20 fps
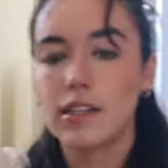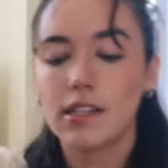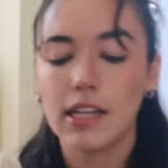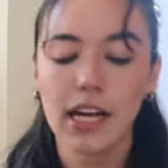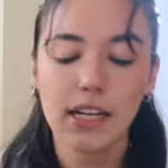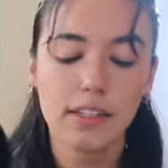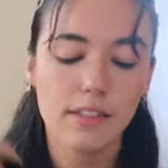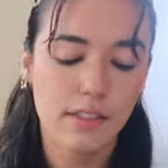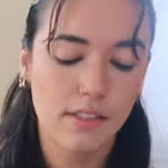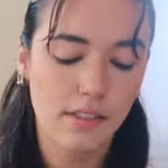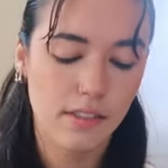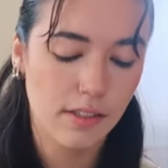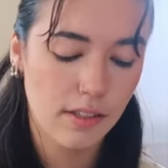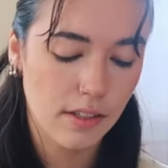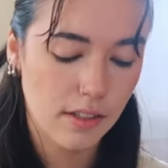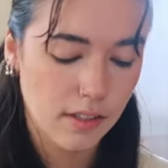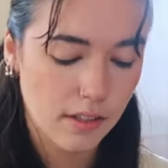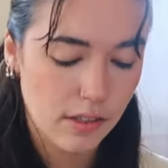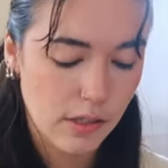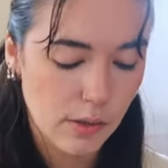Next
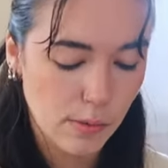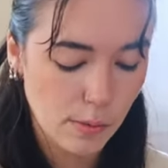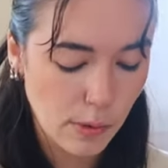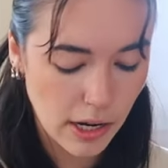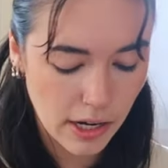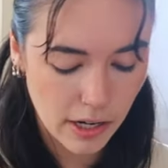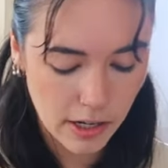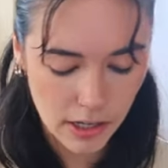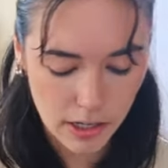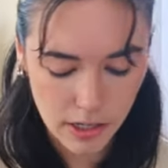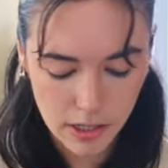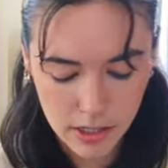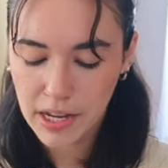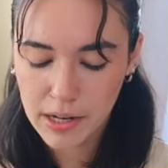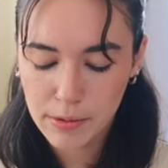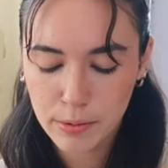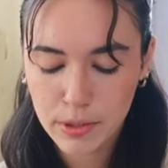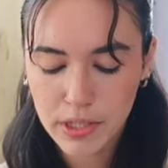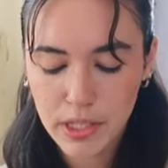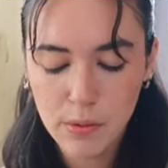sweater.
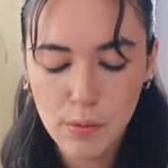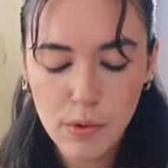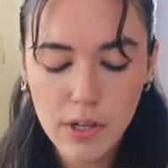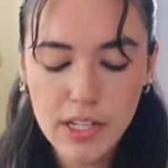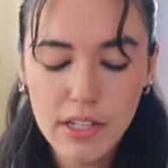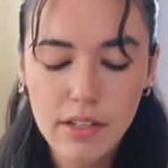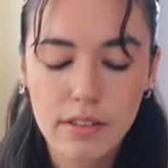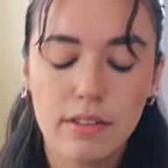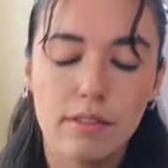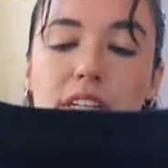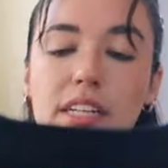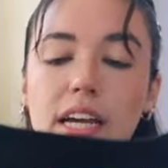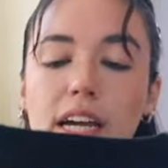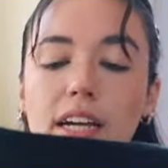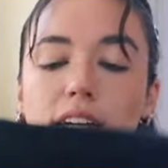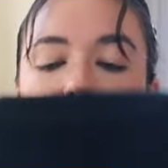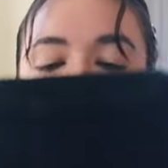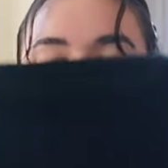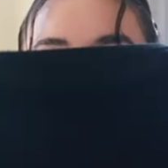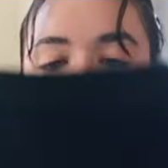I really wanted
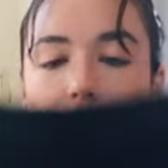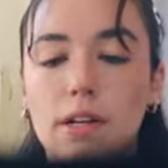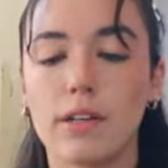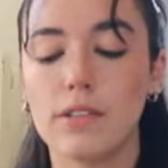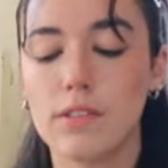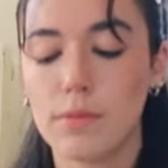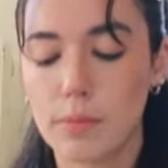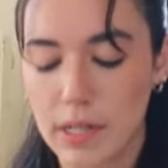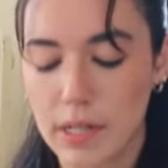v-neck sweaters